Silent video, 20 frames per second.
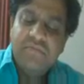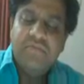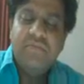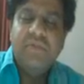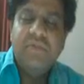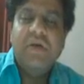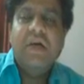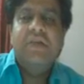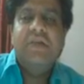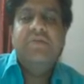
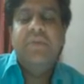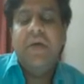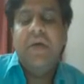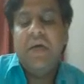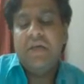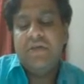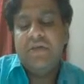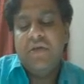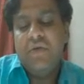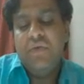guys may
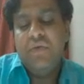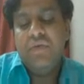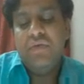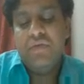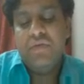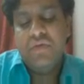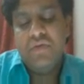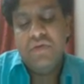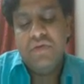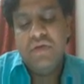ask
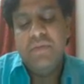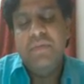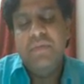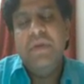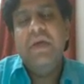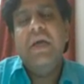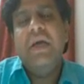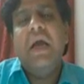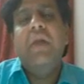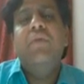you to
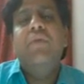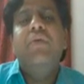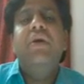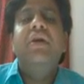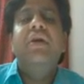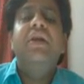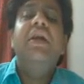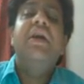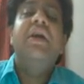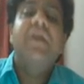simply
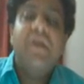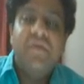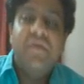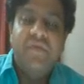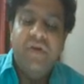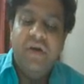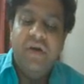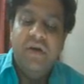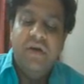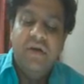calculate electric
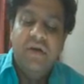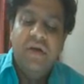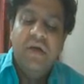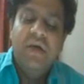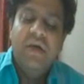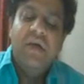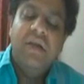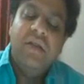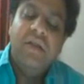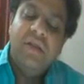field.
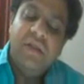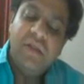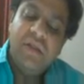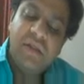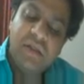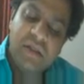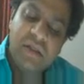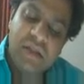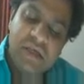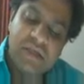
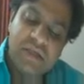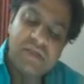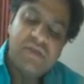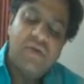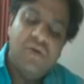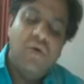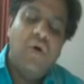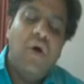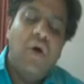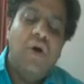
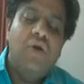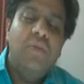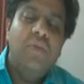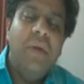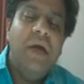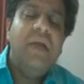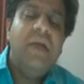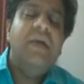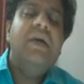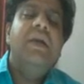This
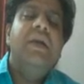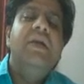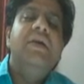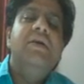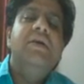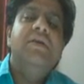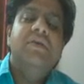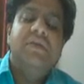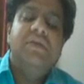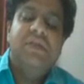
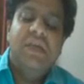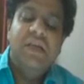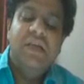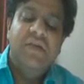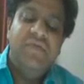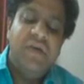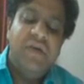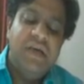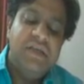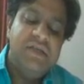automatically
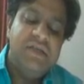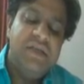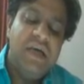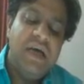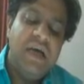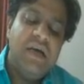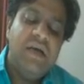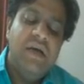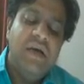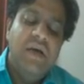signifies
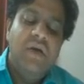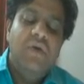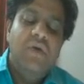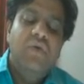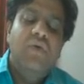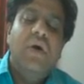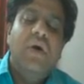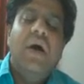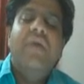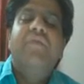that
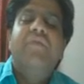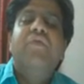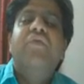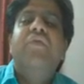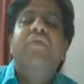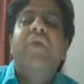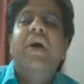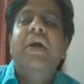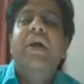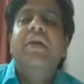you have to
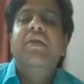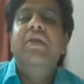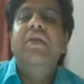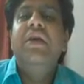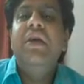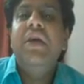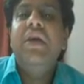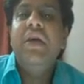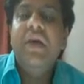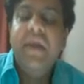find
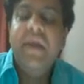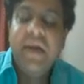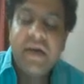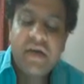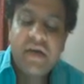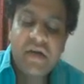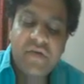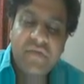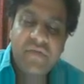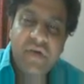the
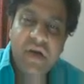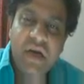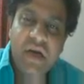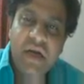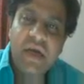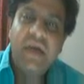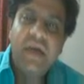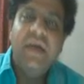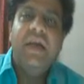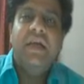electric field
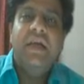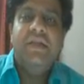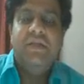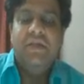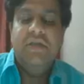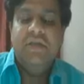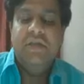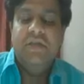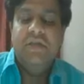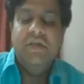
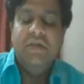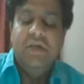intensity.